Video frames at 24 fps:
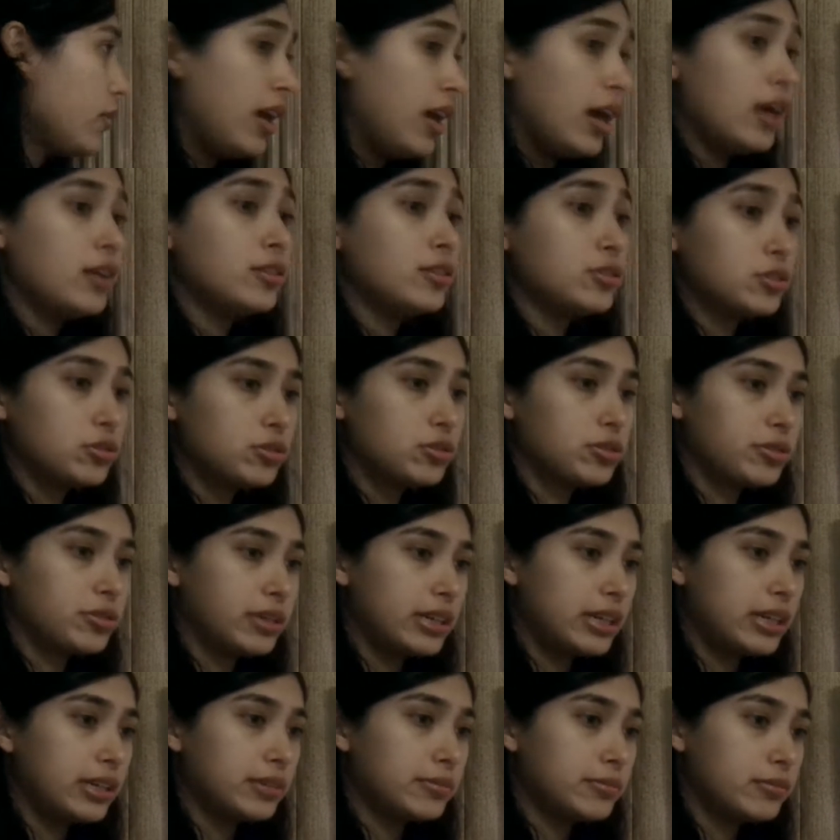I also
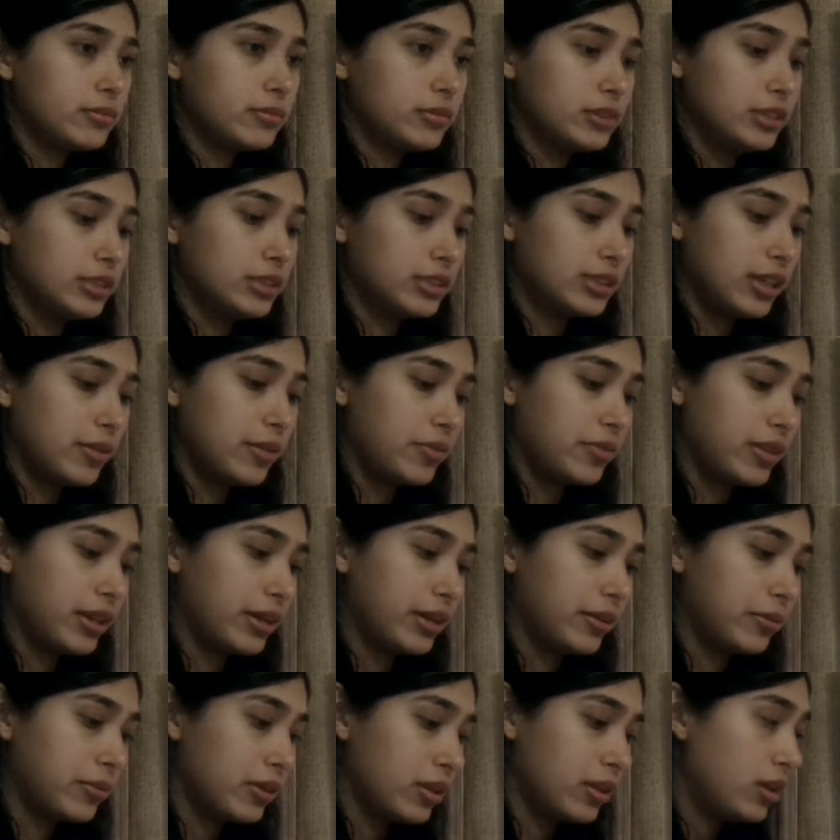agree. The same
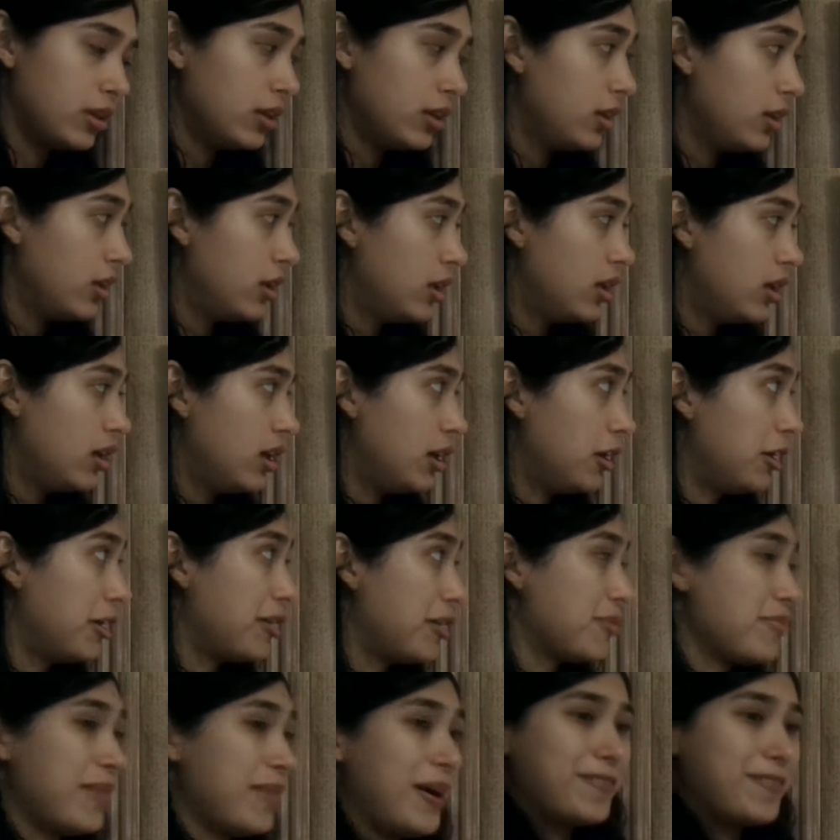thing.
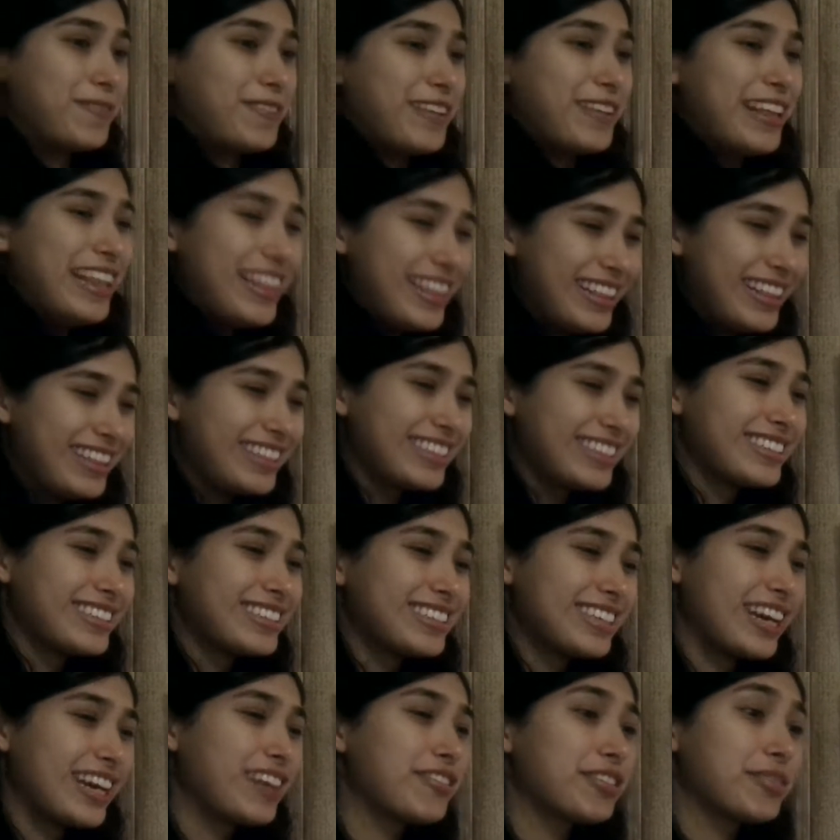However, this
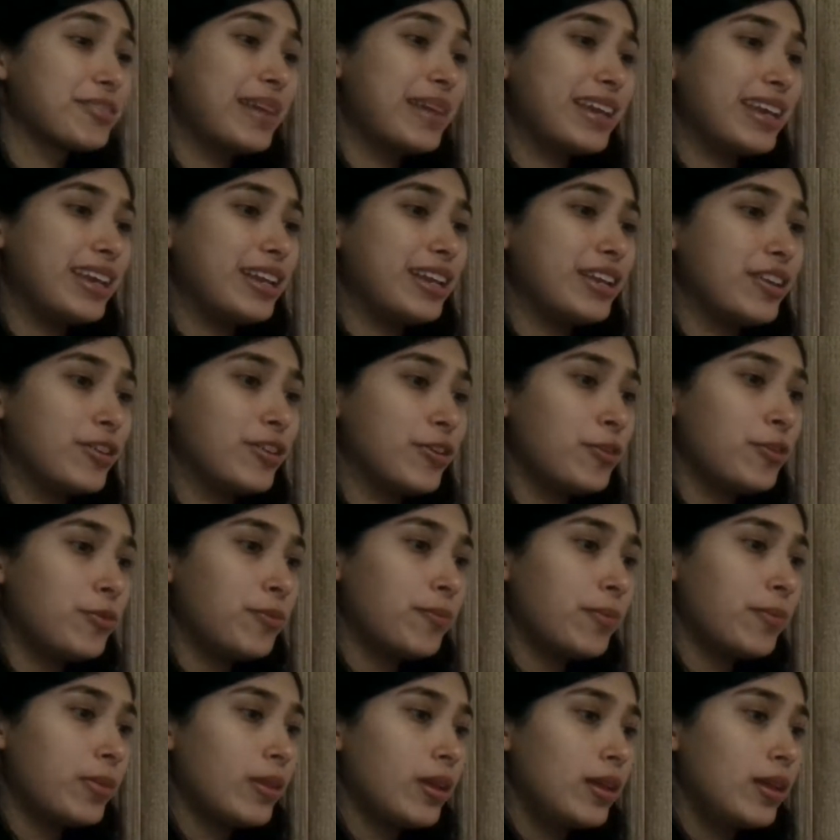is how we're making do.